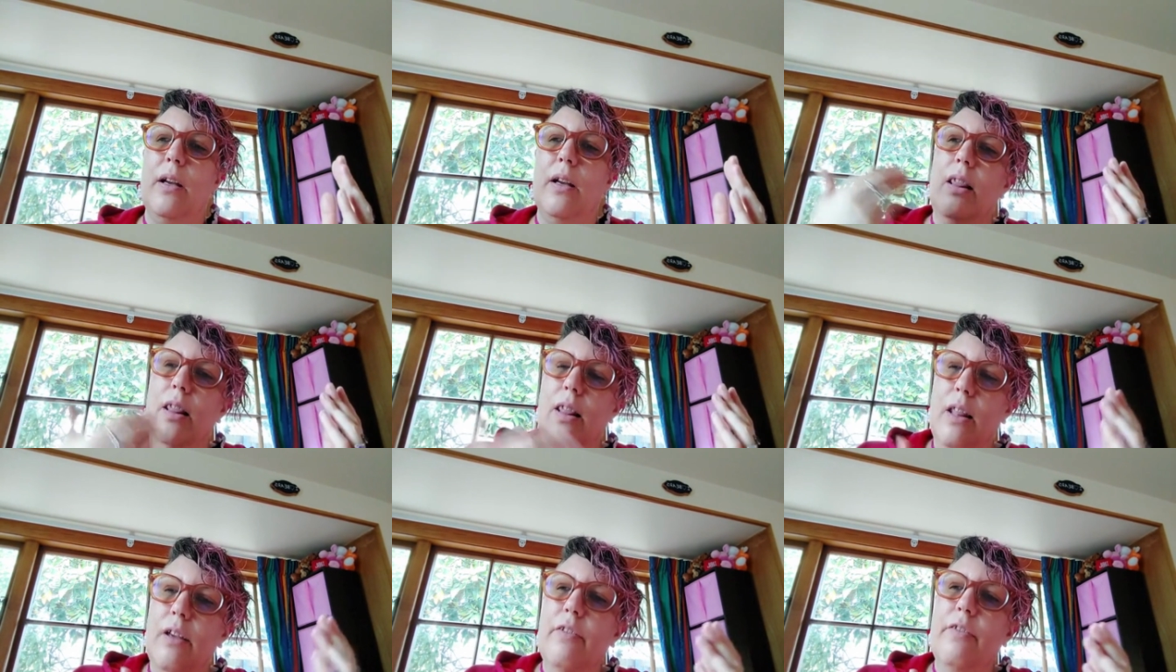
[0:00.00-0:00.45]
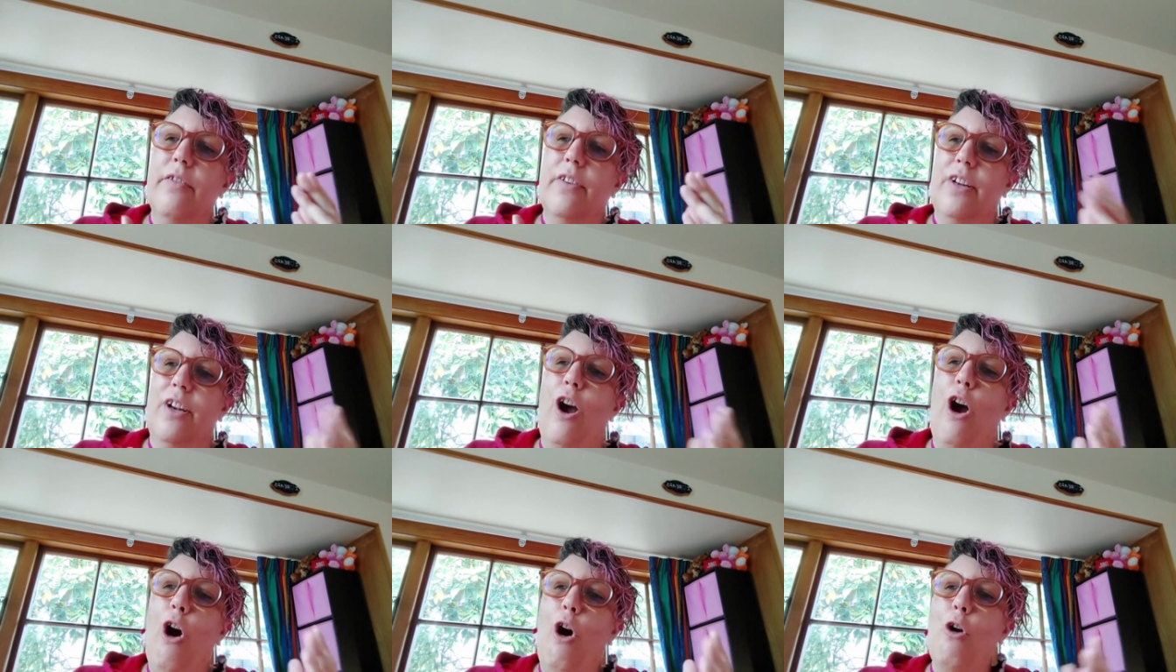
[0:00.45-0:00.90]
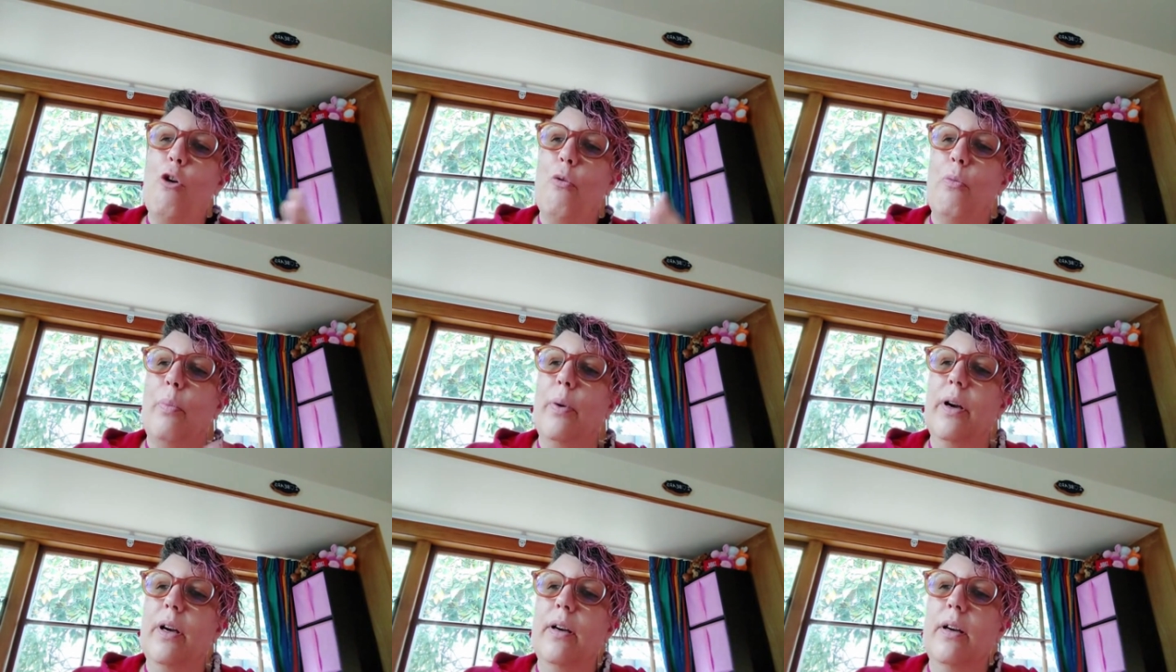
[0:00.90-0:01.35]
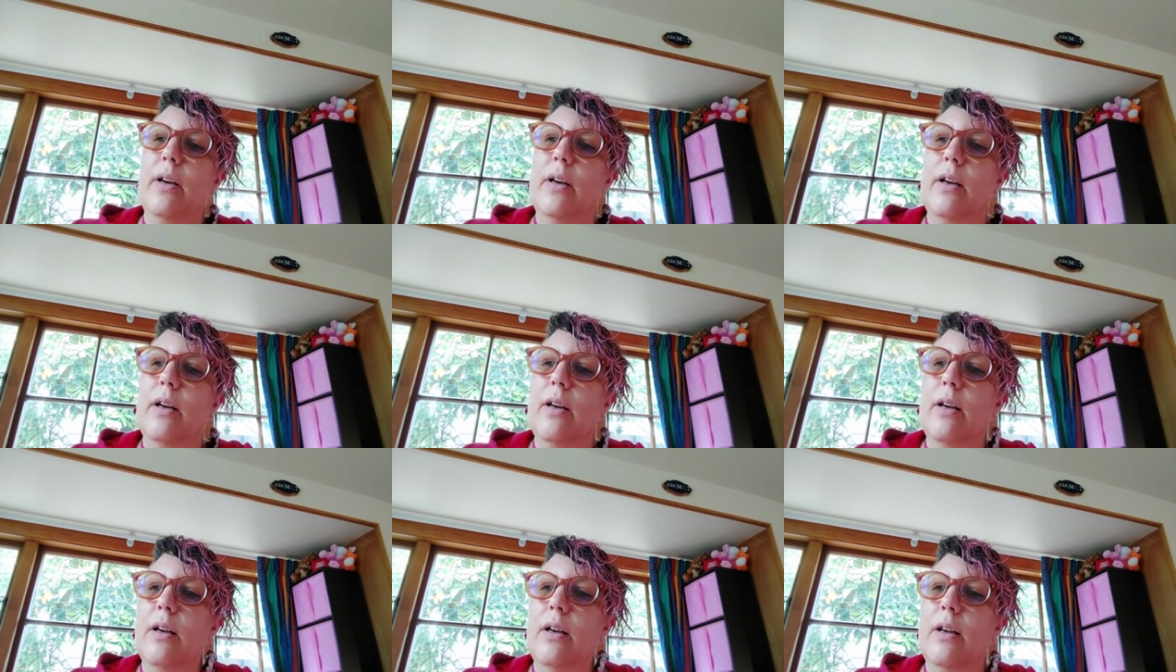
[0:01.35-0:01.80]
live in hope.
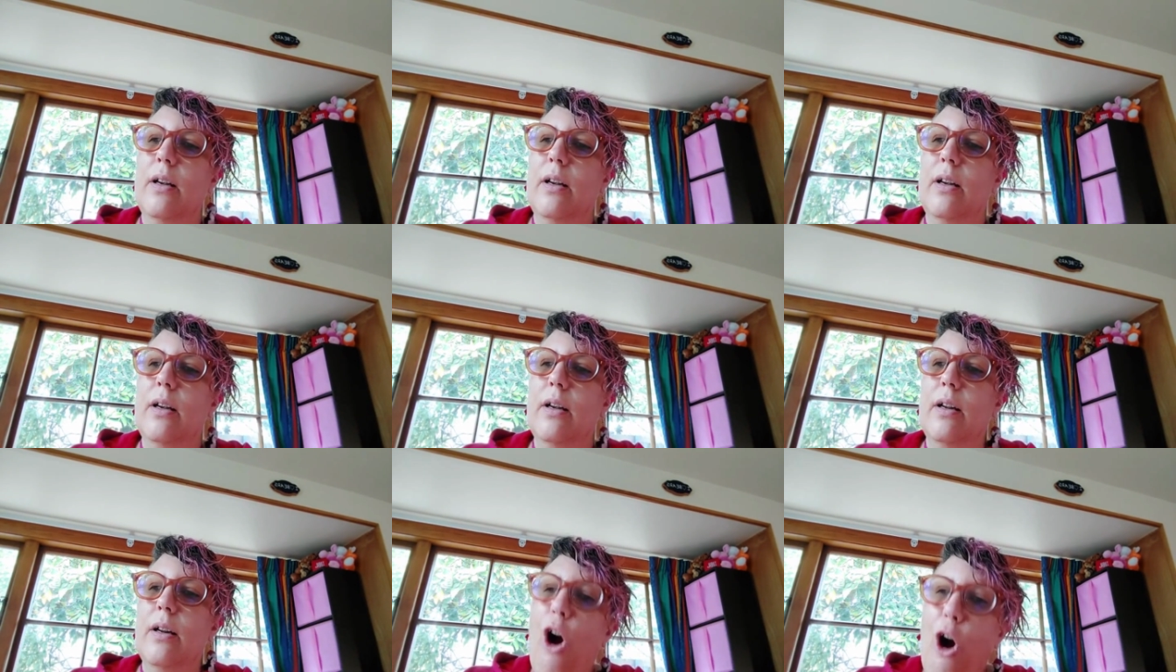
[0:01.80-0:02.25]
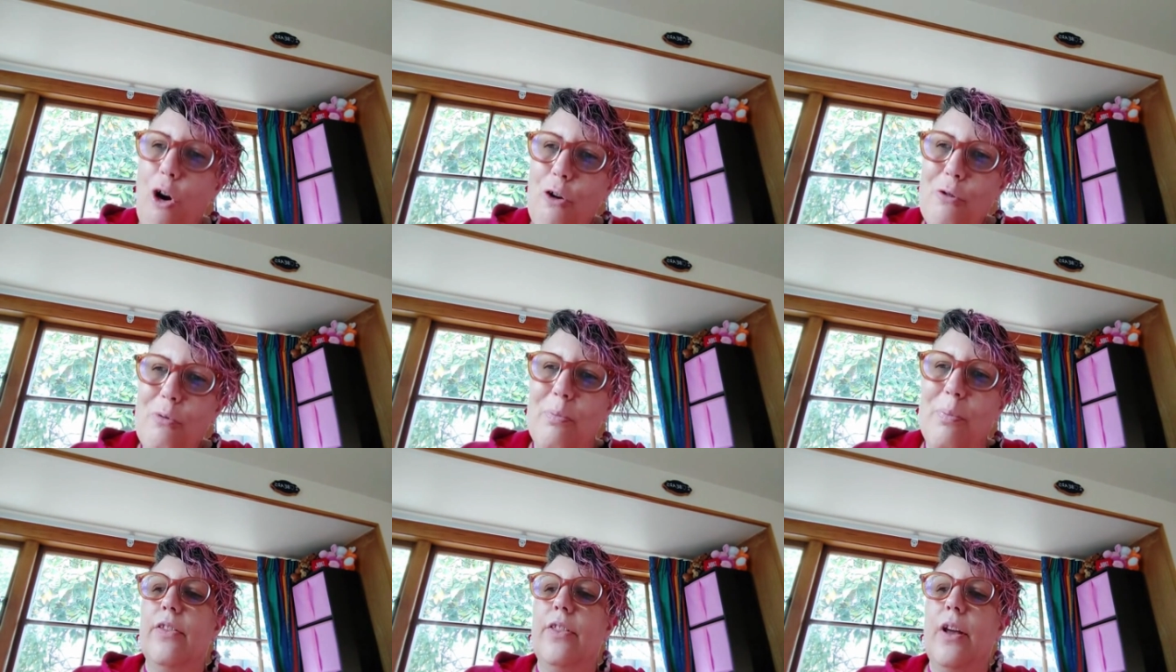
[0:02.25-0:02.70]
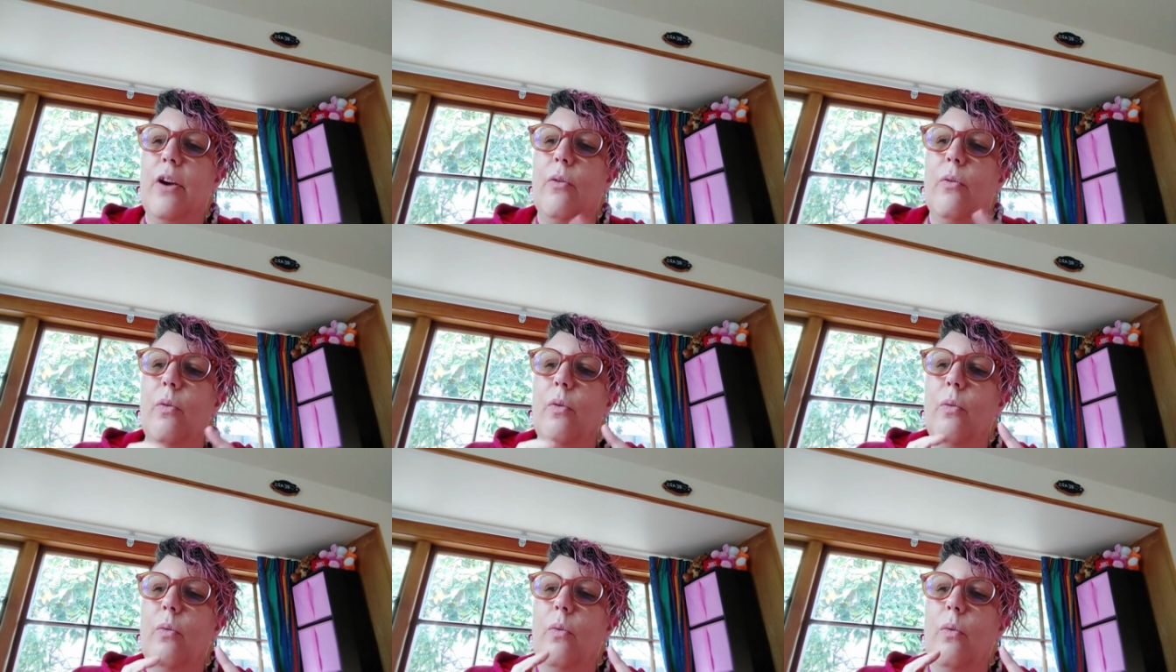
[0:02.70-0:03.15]
Hope that